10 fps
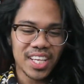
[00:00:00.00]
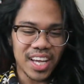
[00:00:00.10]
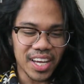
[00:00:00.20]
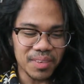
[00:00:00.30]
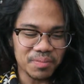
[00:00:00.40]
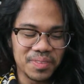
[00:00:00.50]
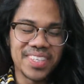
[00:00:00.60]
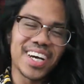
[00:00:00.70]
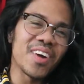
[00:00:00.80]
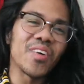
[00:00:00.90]

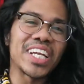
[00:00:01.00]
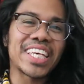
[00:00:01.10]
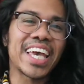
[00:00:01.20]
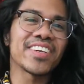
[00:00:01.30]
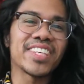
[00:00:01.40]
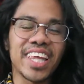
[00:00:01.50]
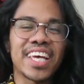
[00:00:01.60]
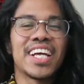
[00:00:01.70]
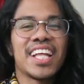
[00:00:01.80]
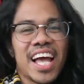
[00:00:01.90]
I want to carry, like
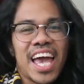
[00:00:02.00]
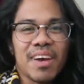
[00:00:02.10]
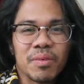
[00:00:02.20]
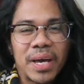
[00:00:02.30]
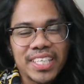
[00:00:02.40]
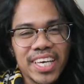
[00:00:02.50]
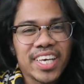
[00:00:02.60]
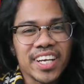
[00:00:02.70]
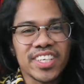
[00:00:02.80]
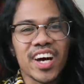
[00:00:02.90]
I have a bag that I carry